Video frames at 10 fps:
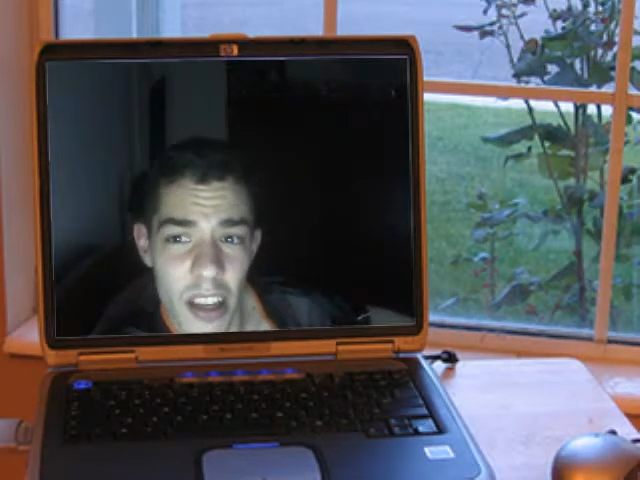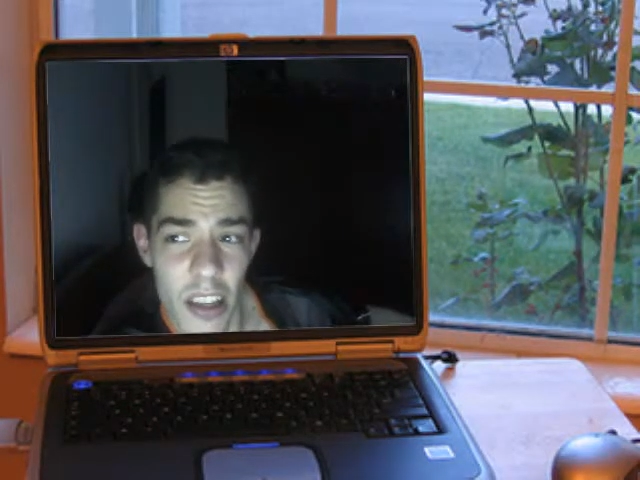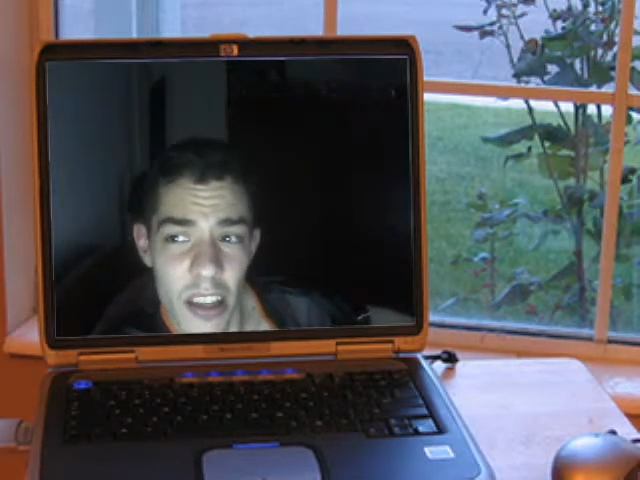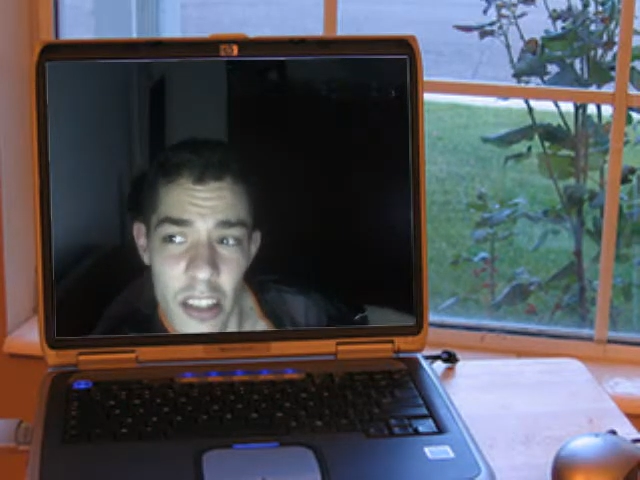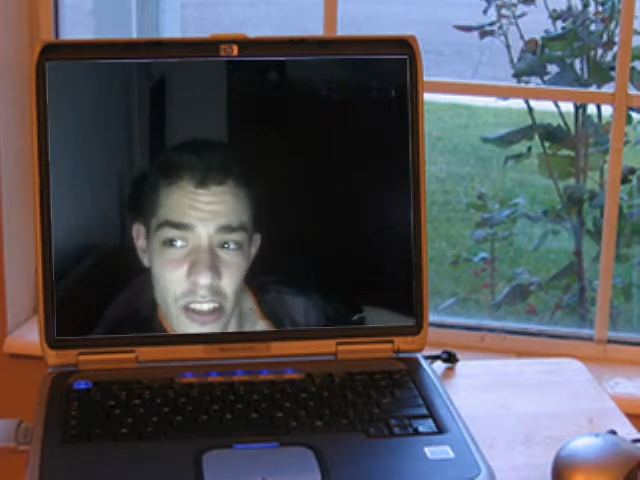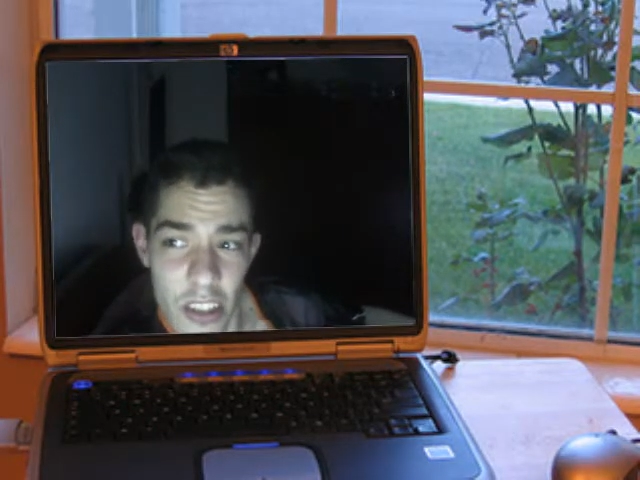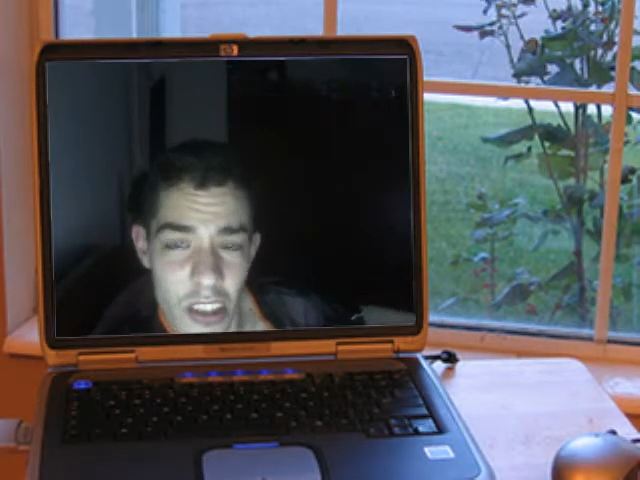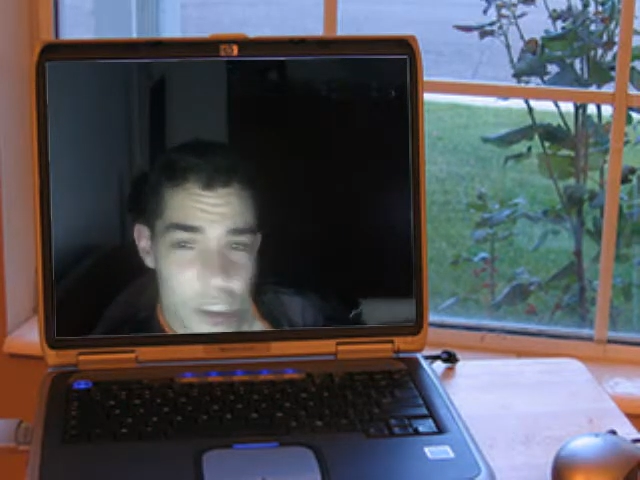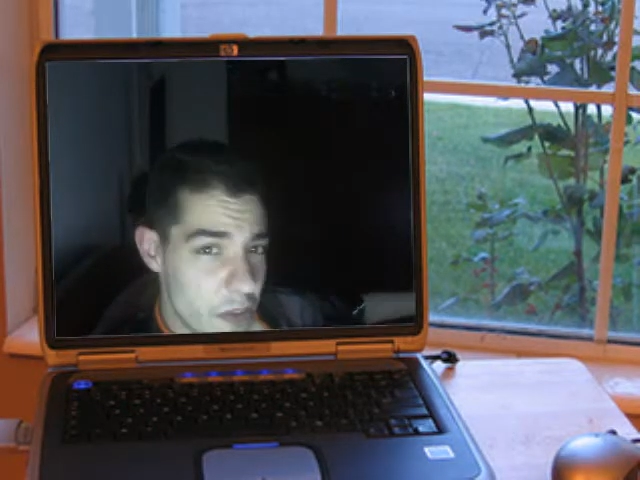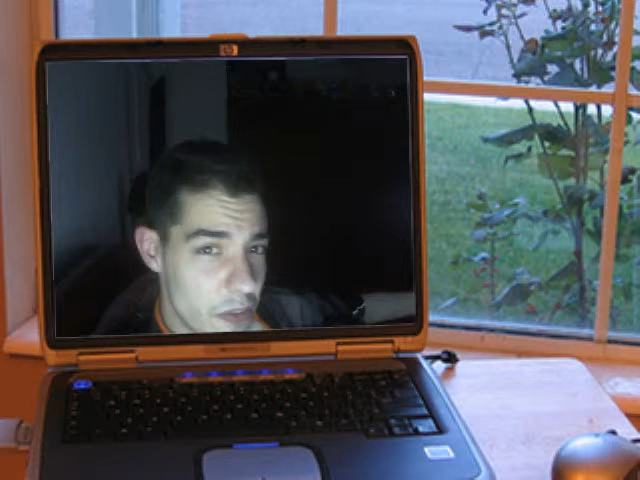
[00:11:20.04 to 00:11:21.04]

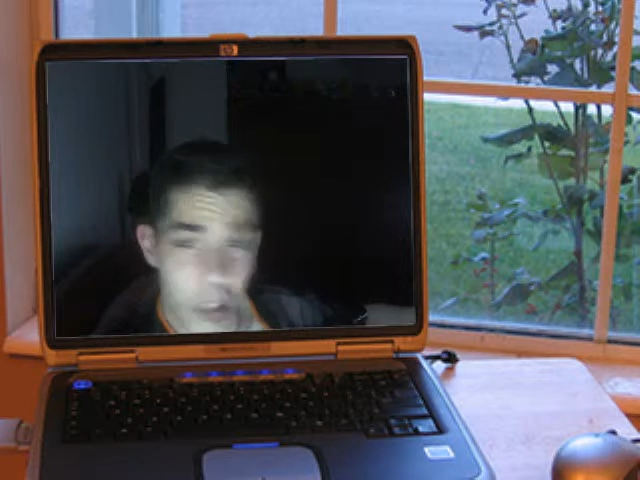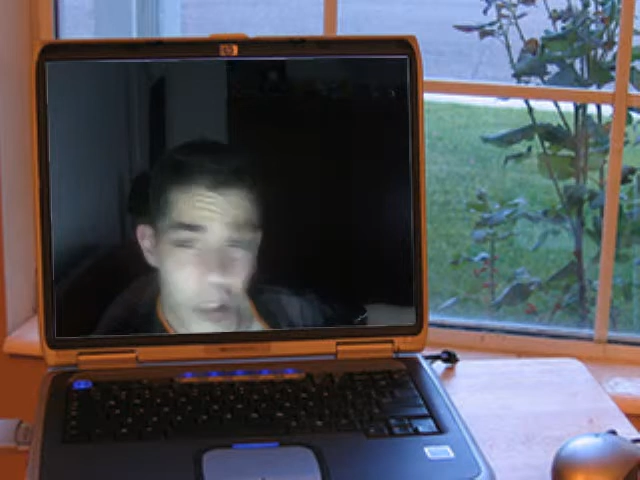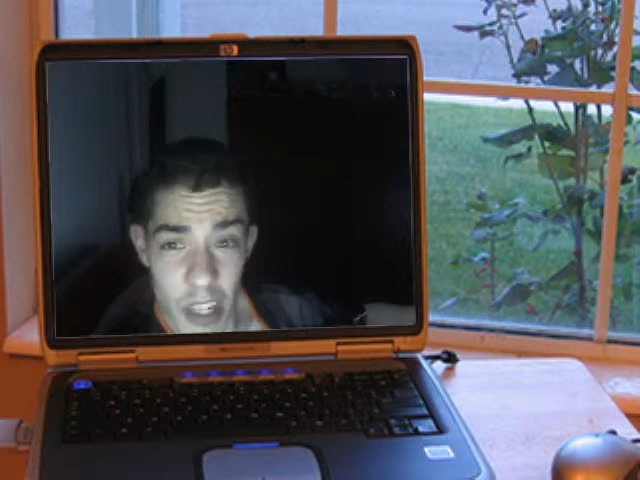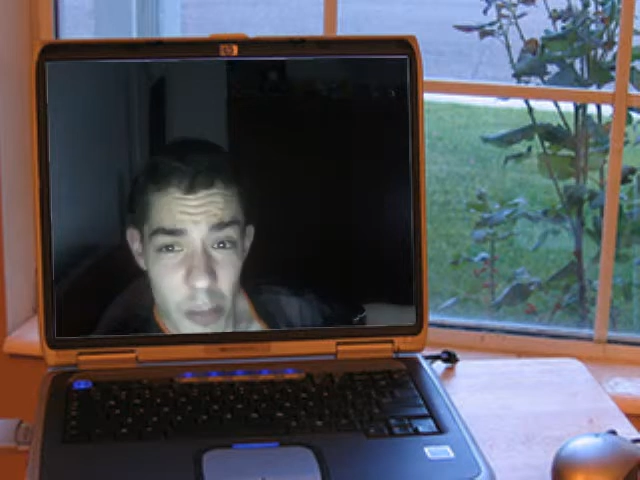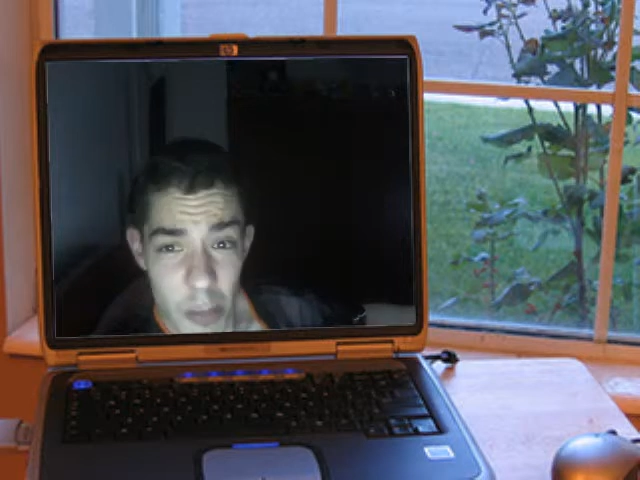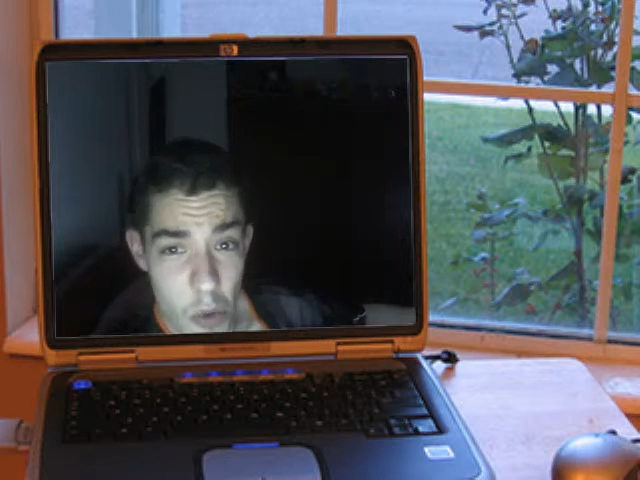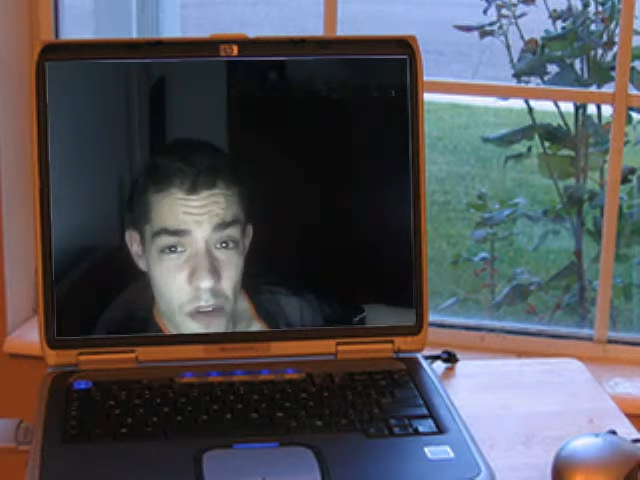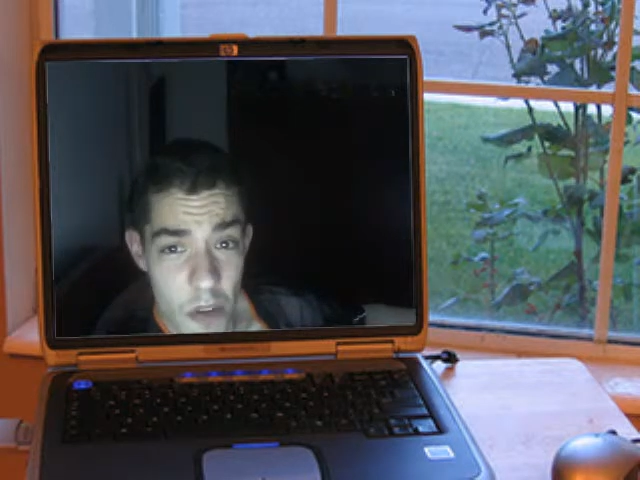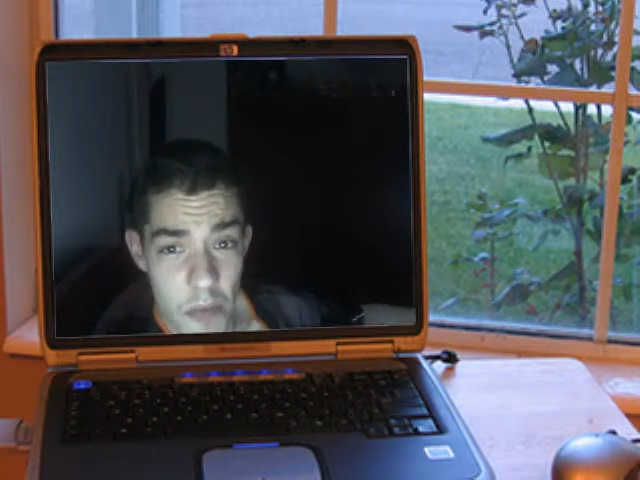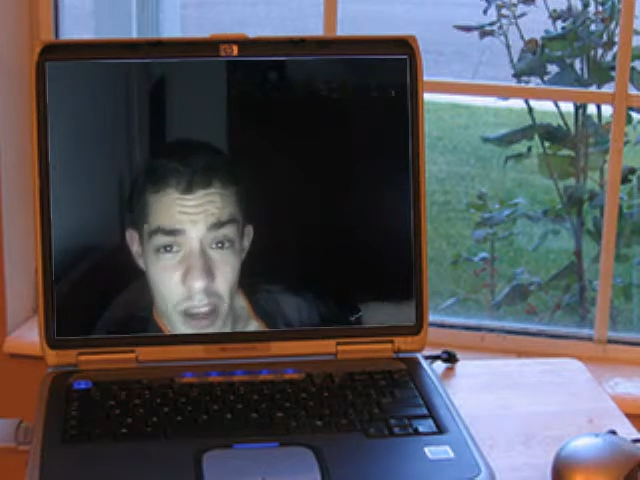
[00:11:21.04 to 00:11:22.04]
if you want any more
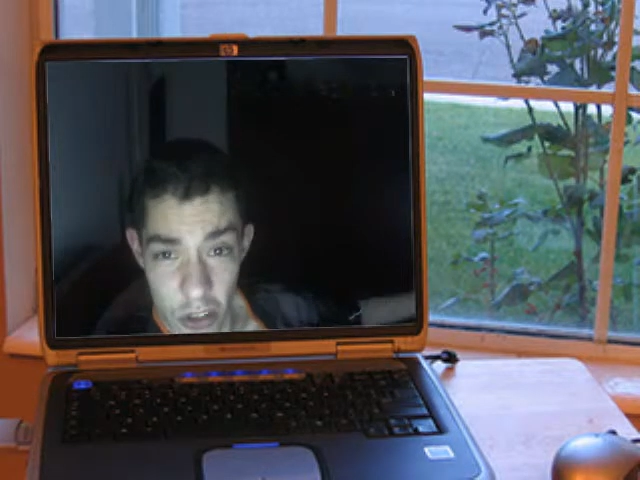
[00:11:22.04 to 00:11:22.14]
information,